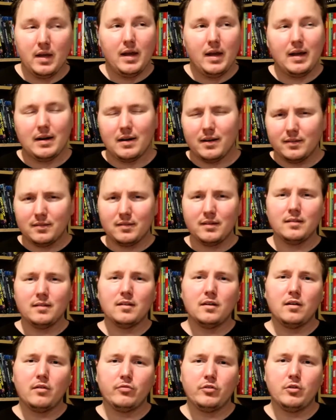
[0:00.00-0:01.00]
and I think
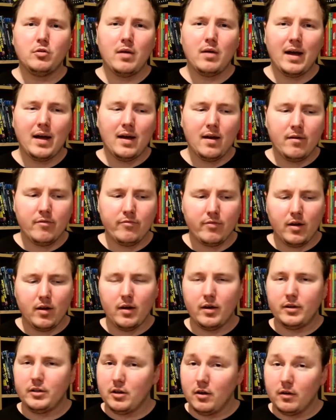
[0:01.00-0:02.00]
that if you have
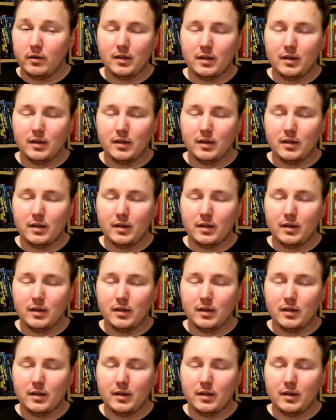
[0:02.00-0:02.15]
a young